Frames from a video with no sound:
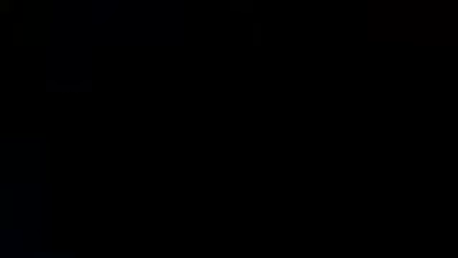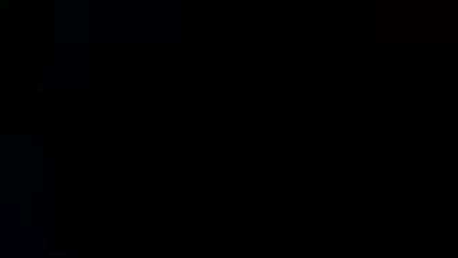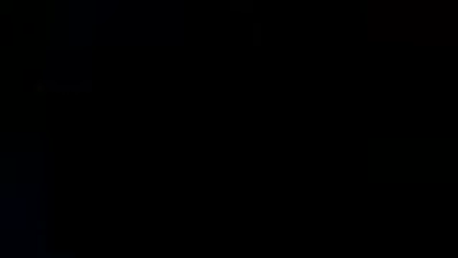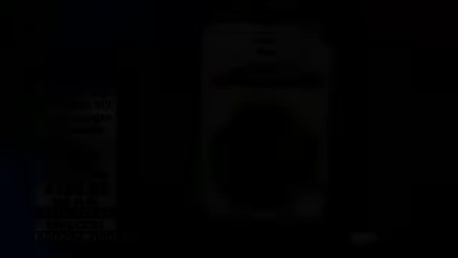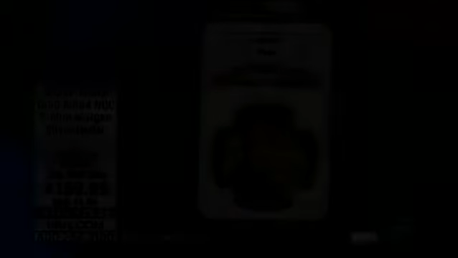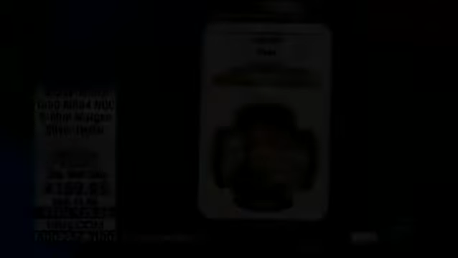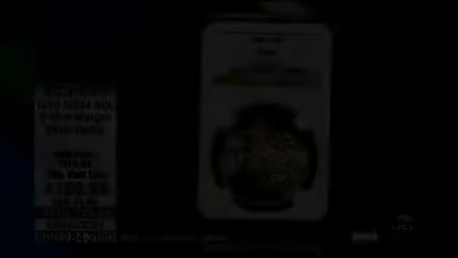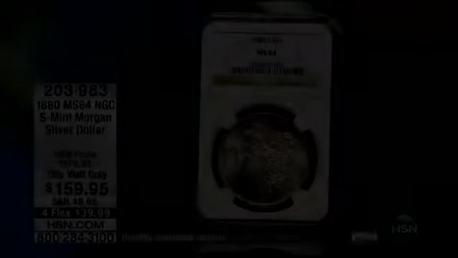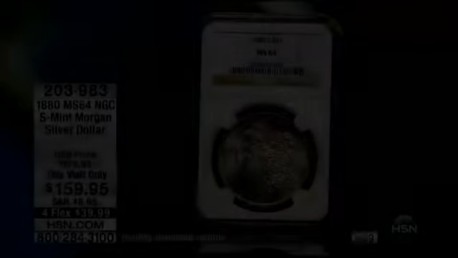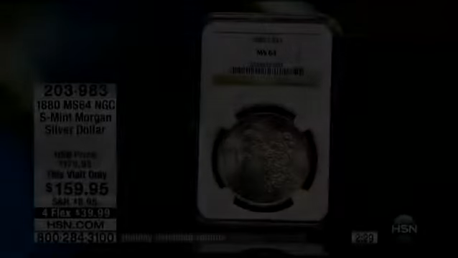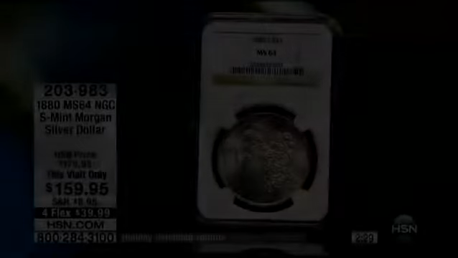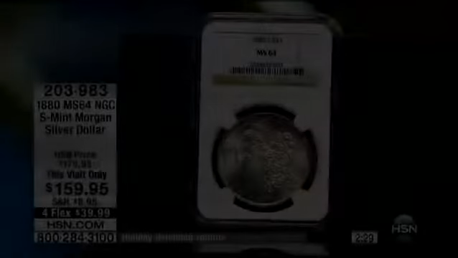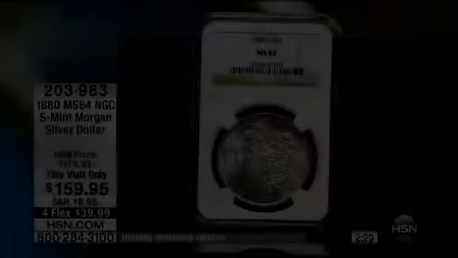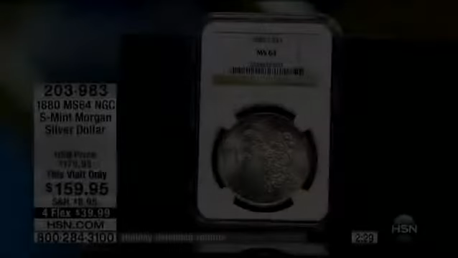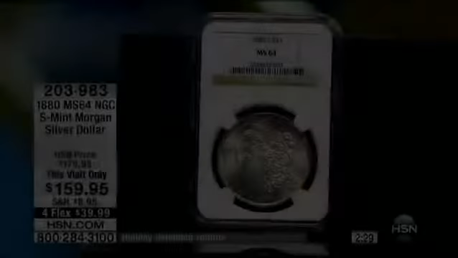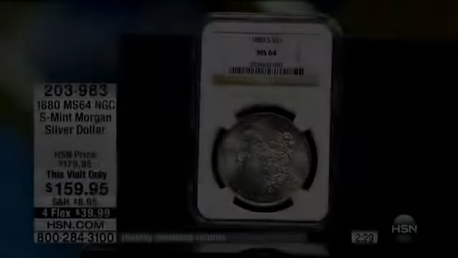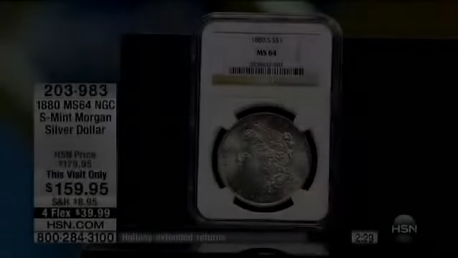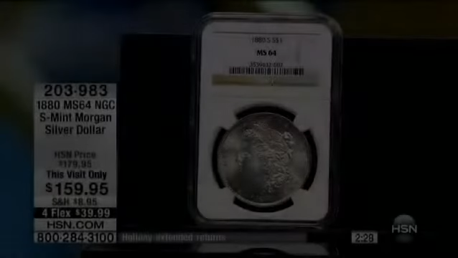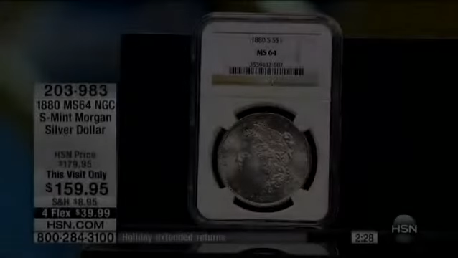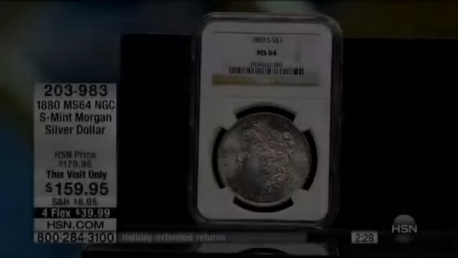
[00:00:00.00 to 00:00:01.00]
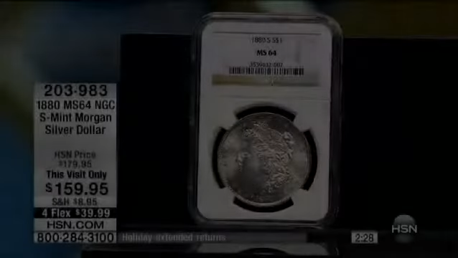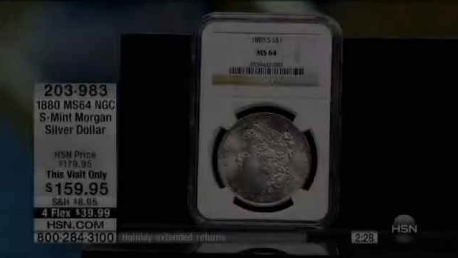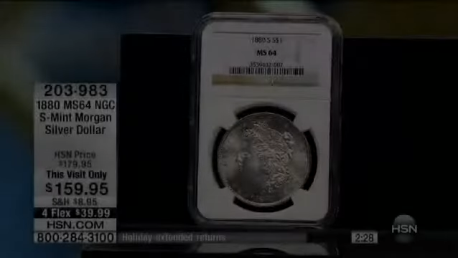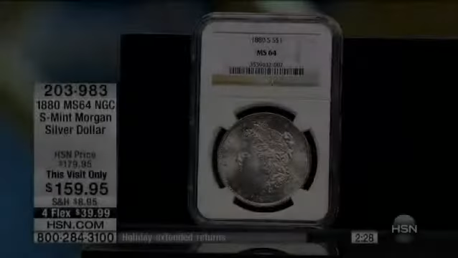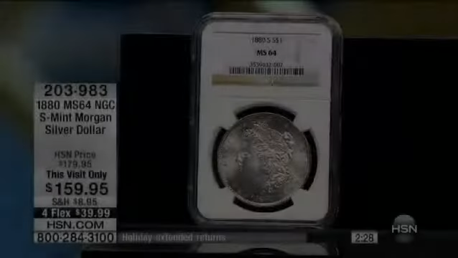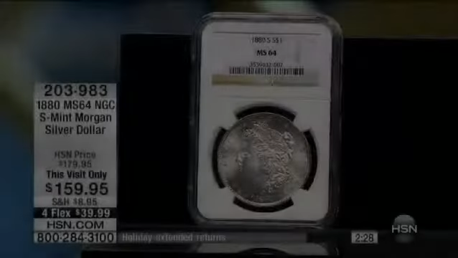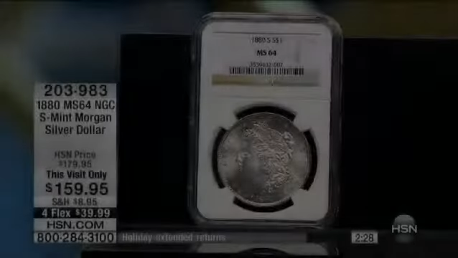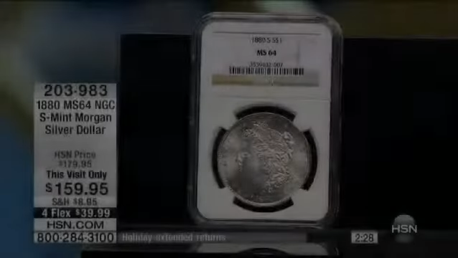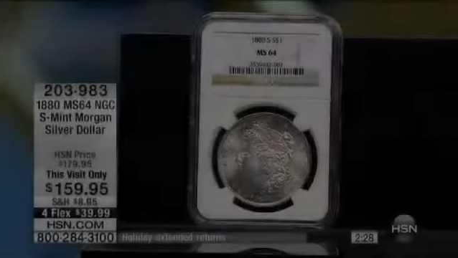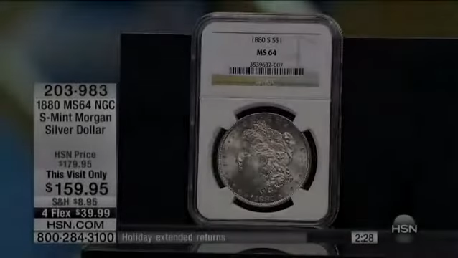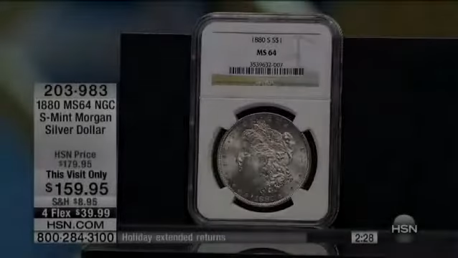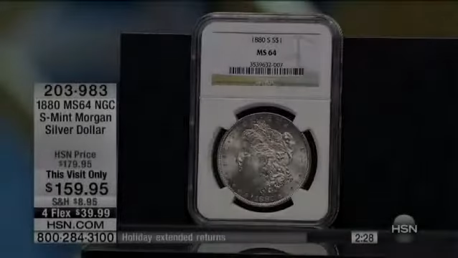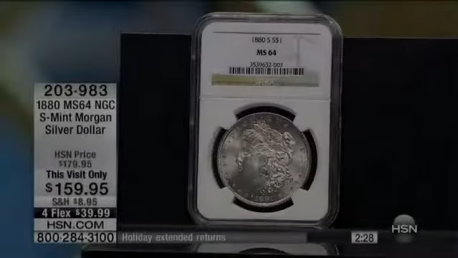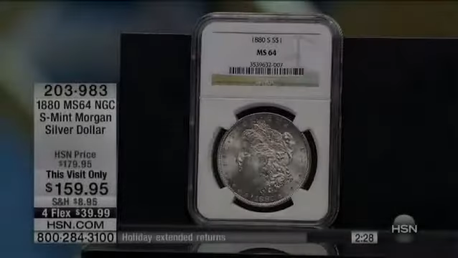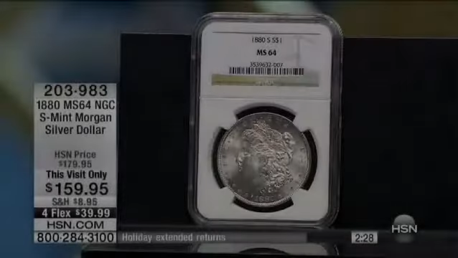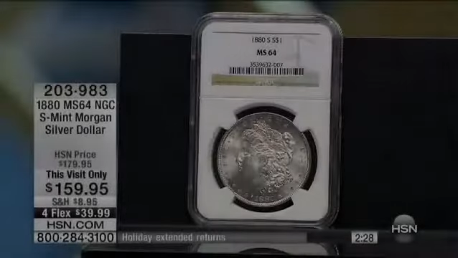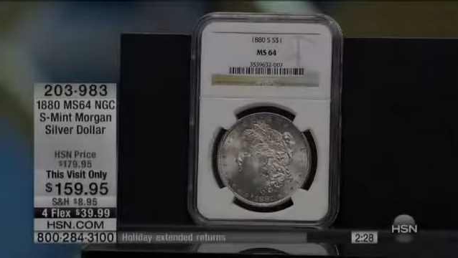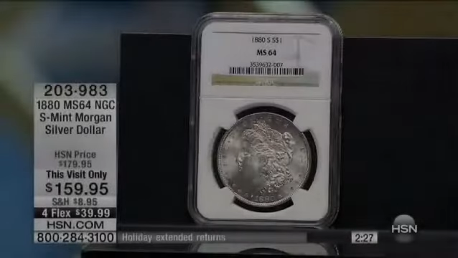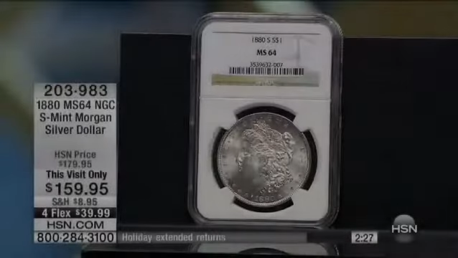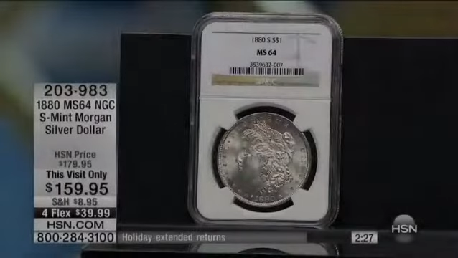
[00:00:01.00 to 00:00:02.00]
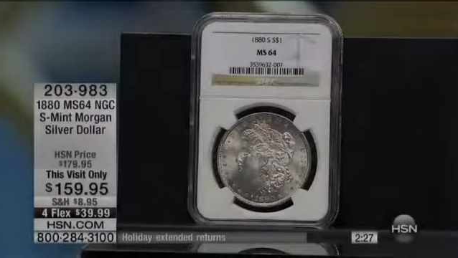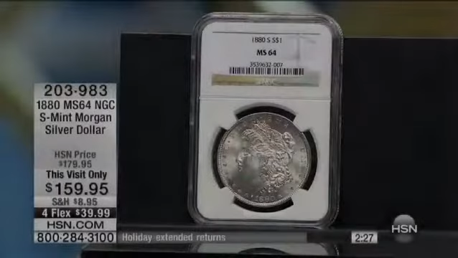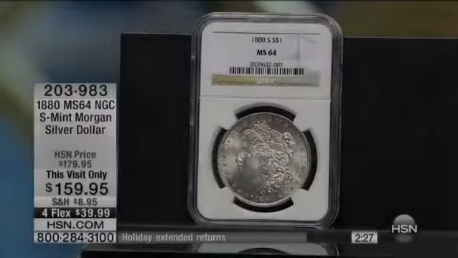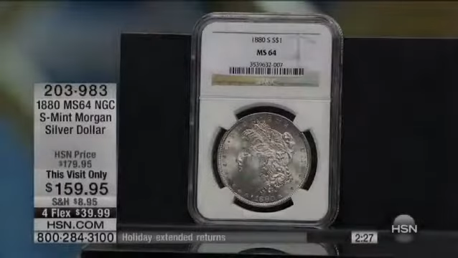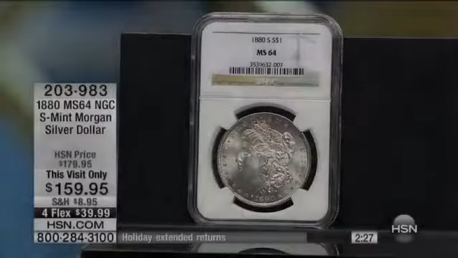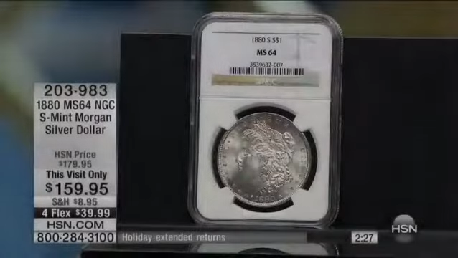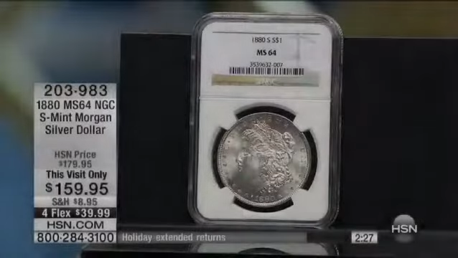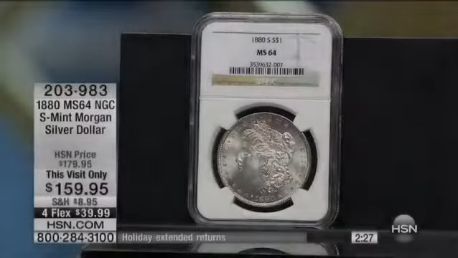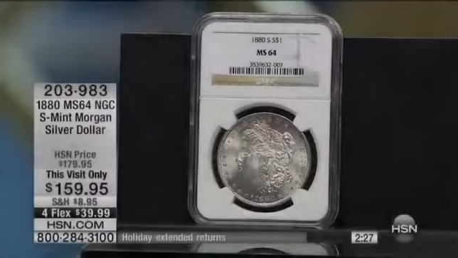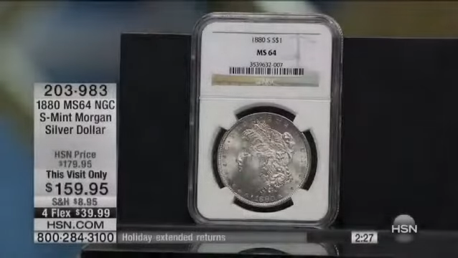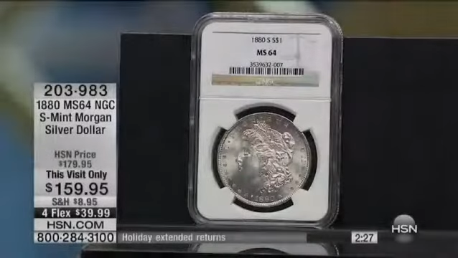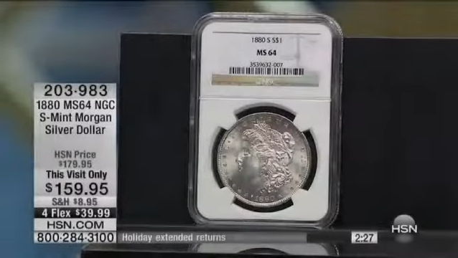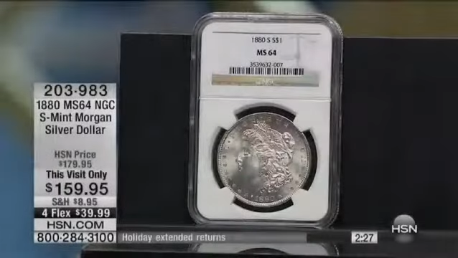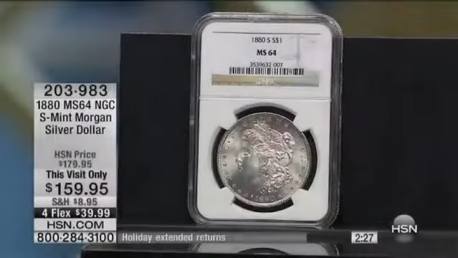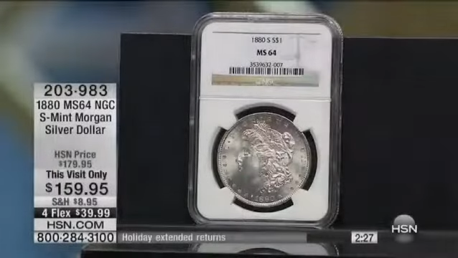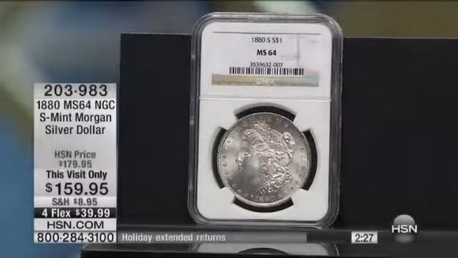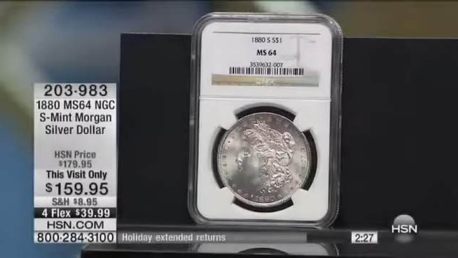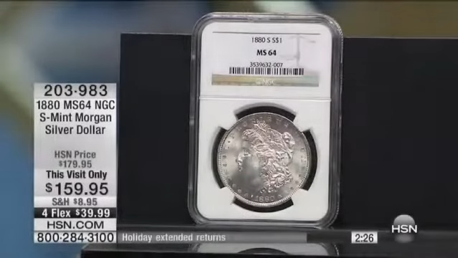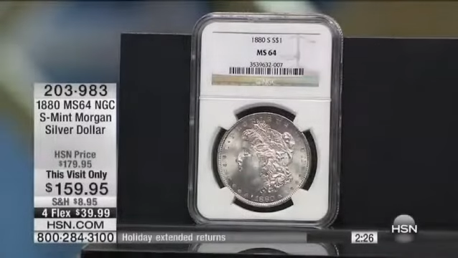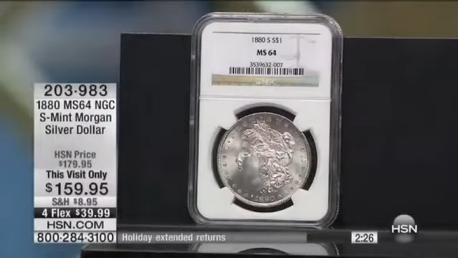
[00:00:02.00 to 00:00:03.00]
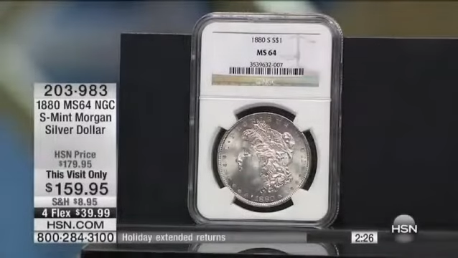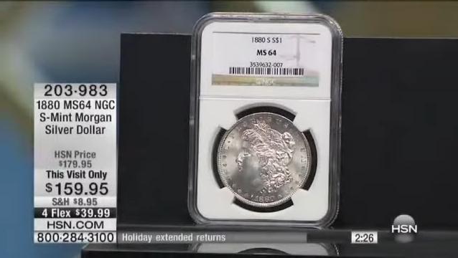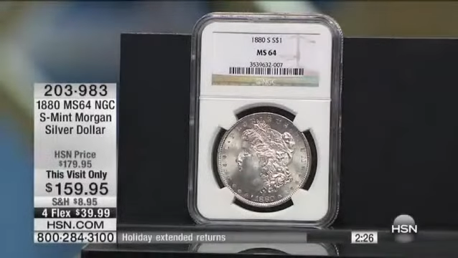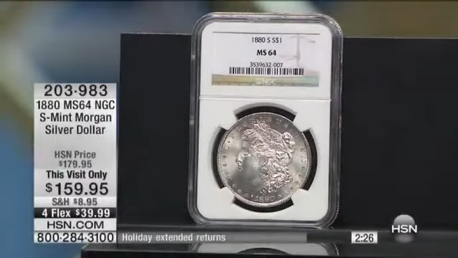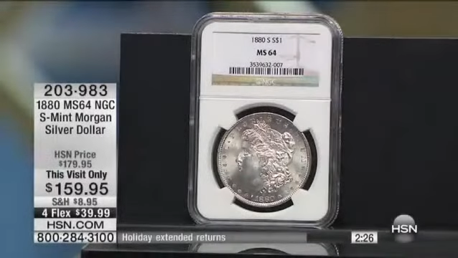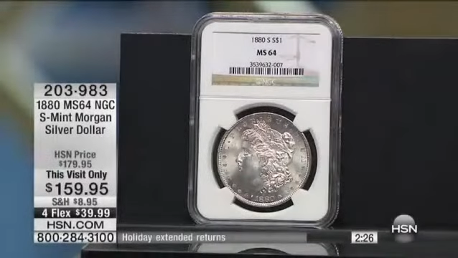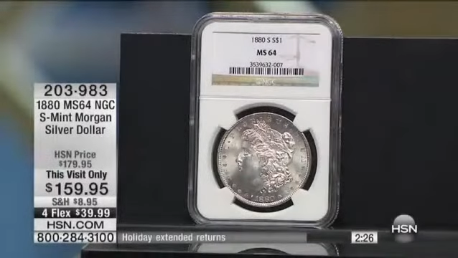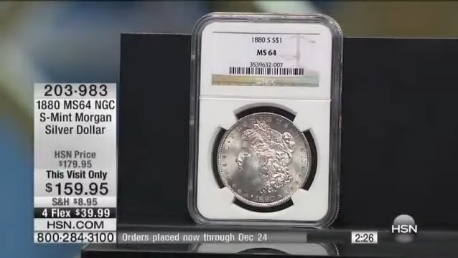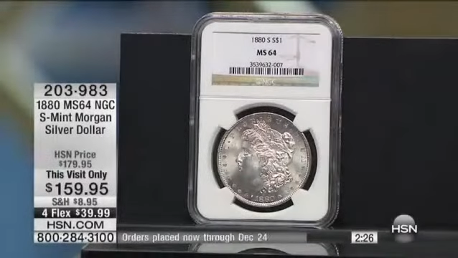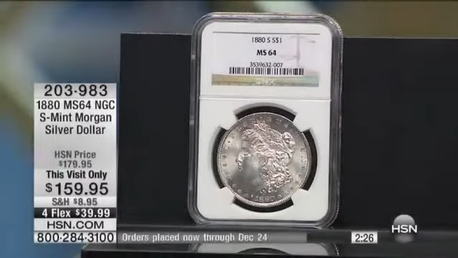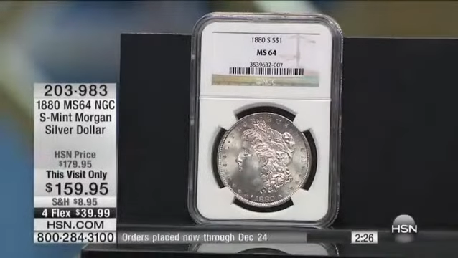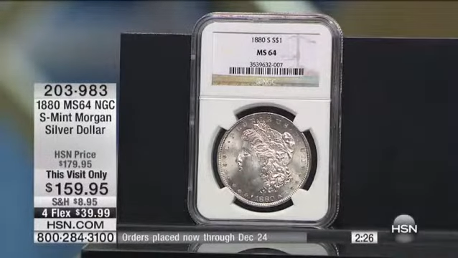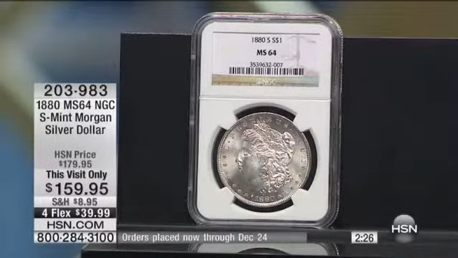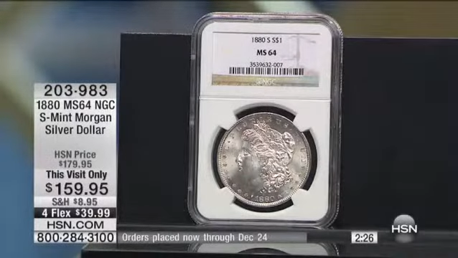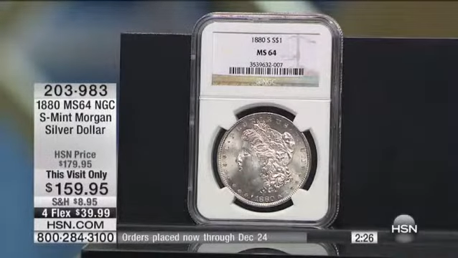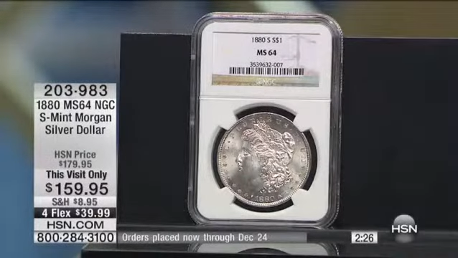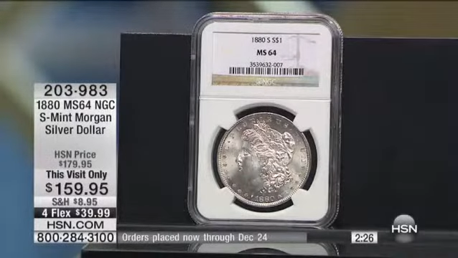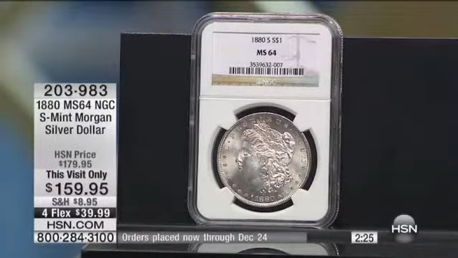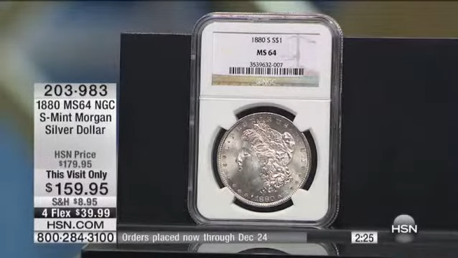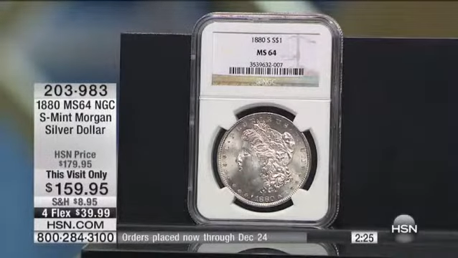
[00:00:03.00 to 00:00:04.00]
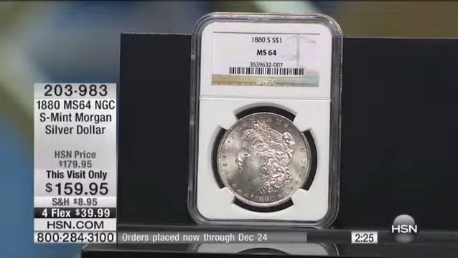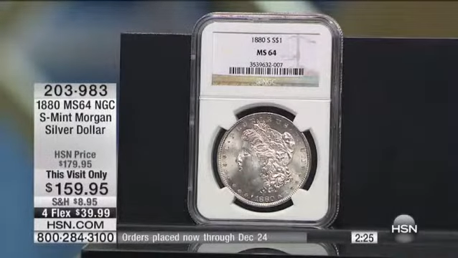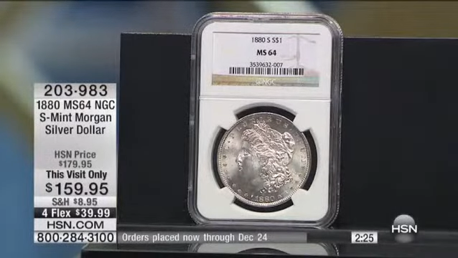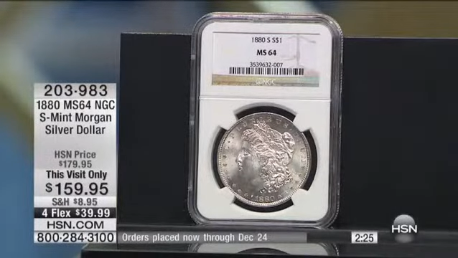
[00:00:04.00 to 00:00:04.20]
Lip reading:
[unreadable: no face in view]